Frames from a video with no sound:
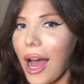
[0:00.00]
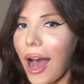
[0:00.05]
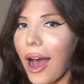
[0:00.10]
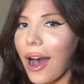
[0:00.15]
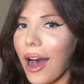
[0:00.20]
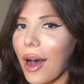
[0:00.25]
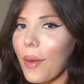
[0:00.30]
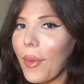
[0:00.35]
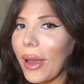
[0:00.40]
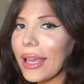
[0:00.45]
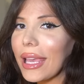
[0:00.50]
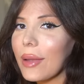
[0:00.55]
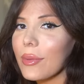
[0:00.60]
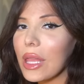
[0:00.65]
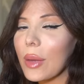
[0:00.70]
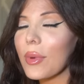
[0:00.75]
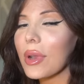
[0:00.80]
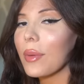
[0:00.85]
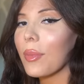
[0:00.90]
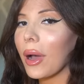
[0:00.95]
Um, I keep
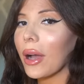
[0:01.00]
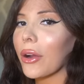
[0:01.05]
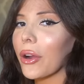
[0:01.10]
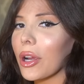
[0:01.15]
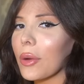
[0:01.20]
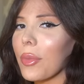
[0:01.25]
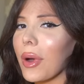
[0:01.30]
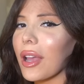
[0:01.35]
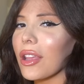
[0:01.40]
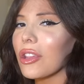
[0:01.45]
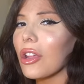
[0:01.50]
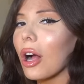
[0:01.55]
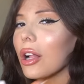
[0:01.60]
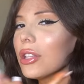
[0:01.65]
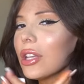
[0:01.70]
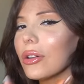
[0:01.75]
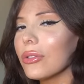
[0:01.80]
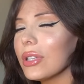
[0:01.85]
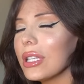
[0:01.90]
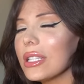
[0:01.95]
them in a bunker, but y'all
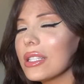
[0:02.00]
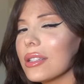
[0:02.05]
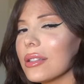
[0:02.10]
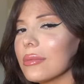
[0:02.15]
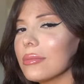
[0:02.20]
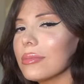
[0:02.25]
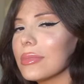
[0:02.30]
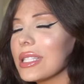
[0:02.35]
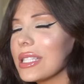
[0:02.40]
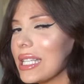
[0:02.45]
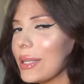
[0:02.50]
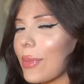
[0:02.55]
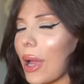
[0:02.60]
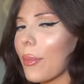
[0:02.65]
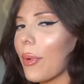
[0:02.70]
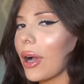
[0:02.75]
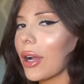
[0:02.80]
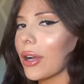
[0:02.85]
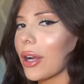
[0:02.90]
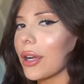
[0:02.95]
don't need to see my
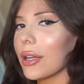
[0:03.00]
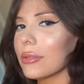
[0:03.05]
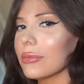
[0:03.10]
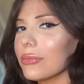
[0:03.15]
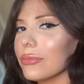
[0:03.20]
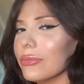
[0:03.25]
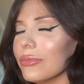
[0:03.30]
bunker.